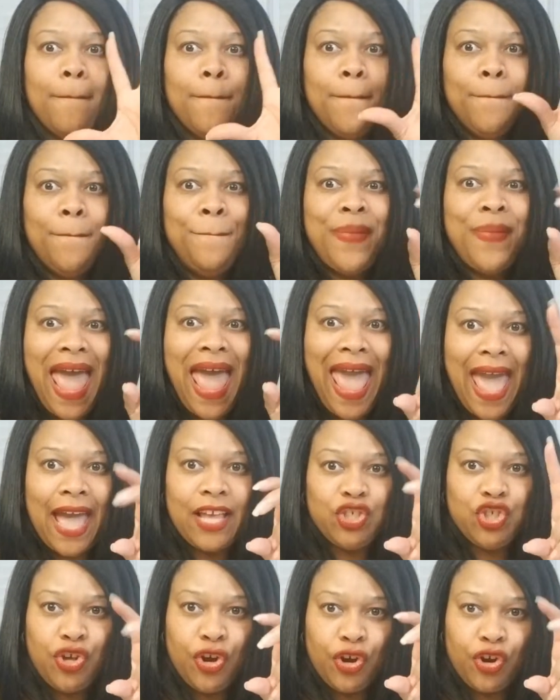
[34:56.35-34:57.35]

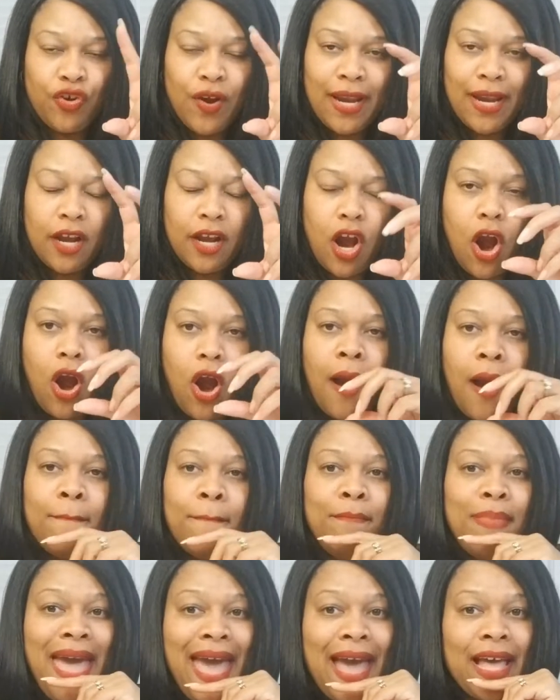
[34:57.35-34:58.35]
batch, their credit
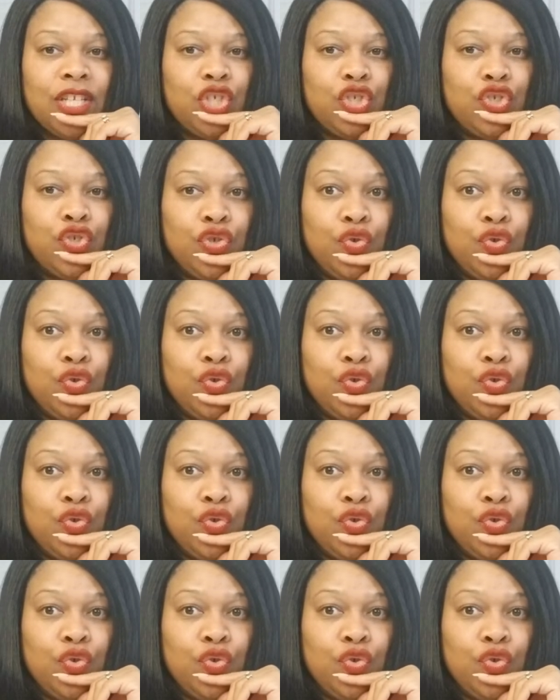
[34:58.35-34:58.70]
card batch